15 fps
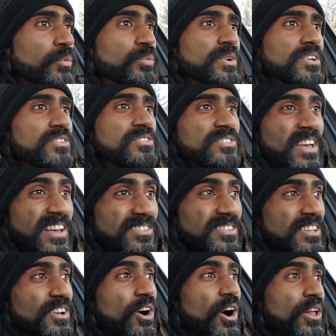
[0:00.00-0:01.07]

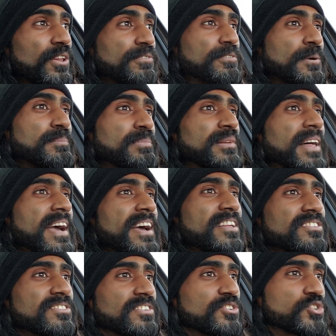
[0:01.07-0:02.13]
reassessing all of our
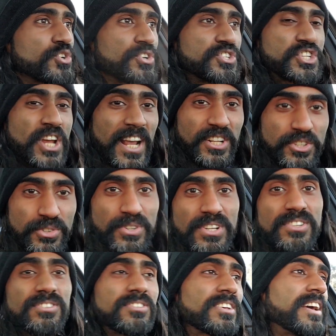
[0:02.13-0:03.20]
plans and
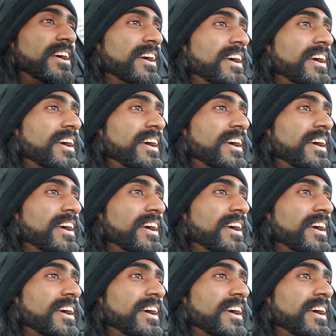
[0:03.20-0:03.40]
trajectories,